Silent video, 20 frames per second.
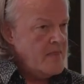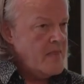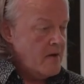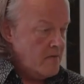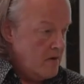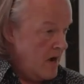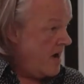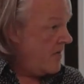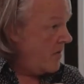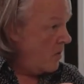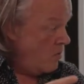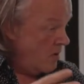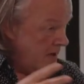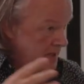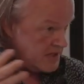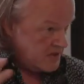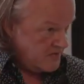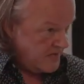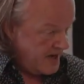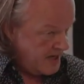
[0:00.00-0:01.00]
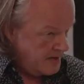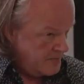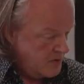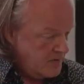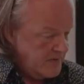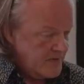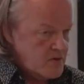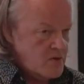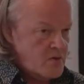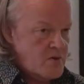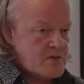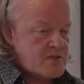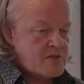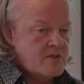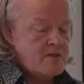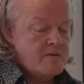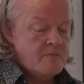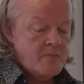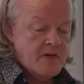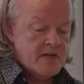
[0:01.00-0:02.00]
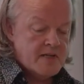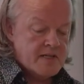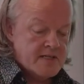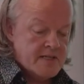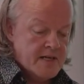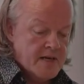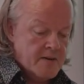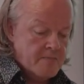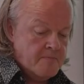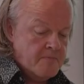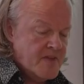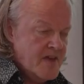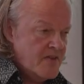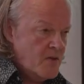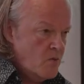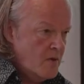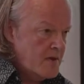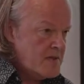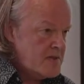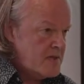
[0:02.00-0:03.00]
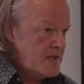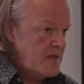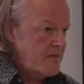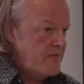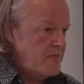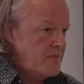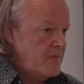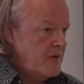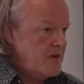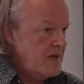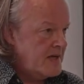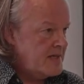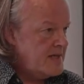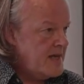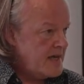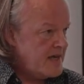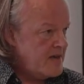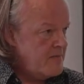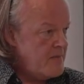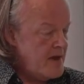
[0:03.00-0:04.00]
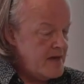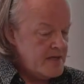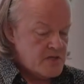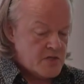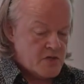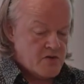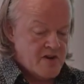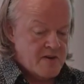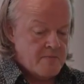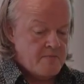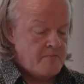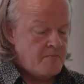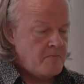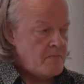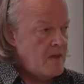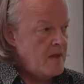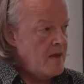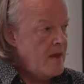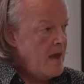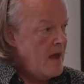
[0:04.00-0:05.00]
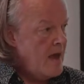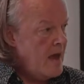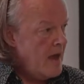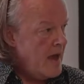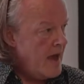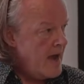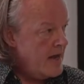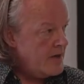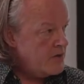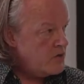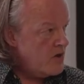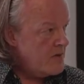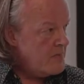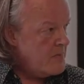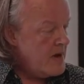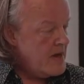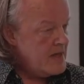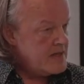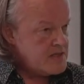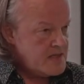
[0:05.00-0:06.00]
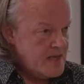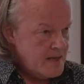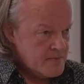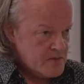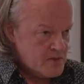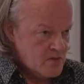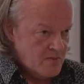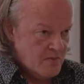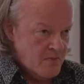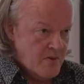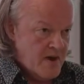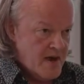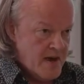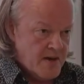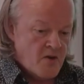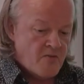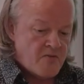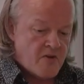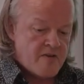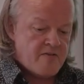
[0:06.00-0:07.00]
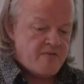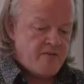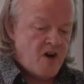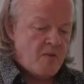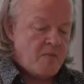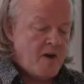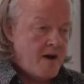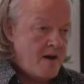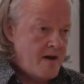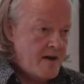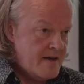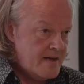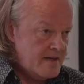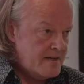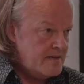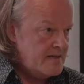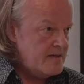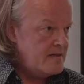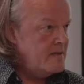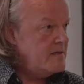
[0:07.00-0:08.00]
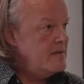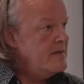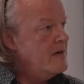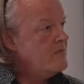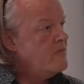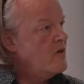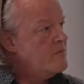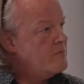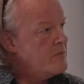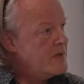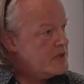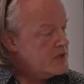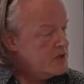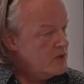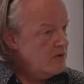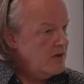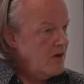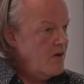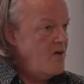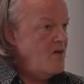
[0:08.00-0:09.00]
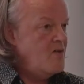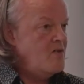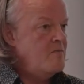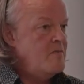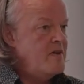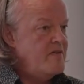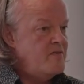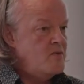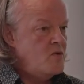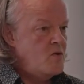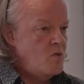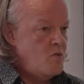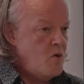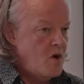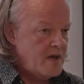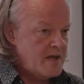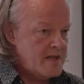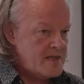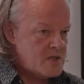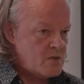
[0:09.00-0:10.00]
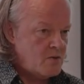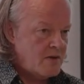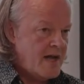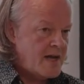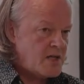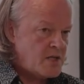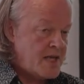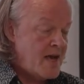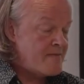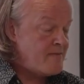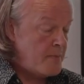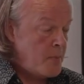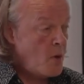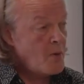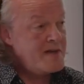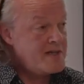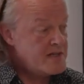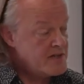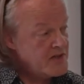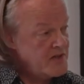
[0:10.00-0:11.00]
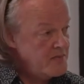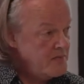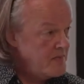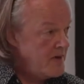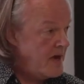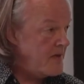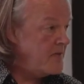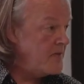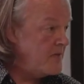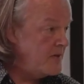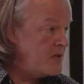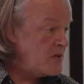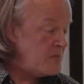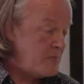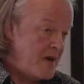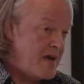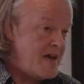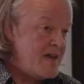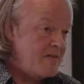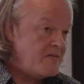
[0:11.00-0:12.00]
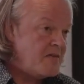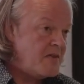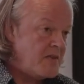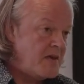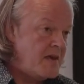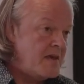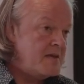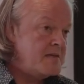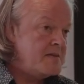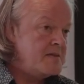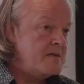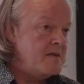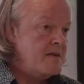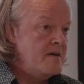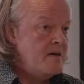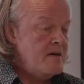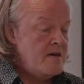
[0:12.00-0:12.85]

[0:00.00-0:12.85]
There are other wallets available, of course, but um, they're the ones that are going to take it mainstream. Android Pay and Samsung Pay are not very far behind. It won't be too long before wallets will actually have a point to them other than just paying for things.